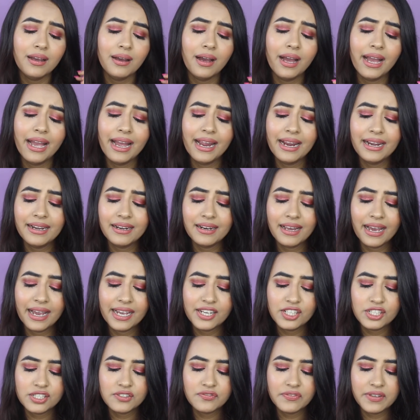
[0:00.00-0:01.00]
and
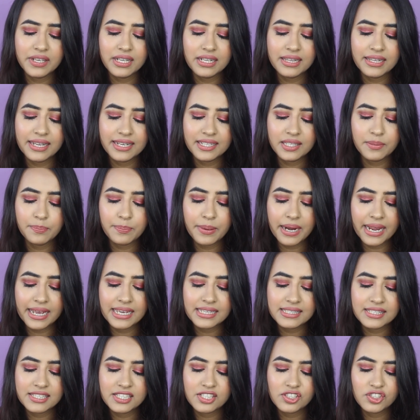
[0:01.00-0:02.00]
I just feel that the
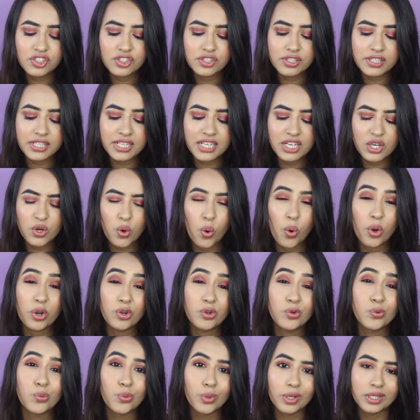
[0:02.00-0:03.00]
price is really
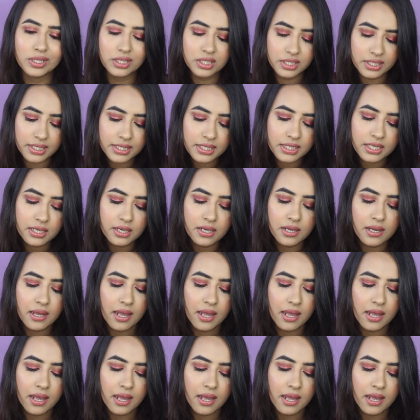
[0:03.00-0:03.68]
not worth it.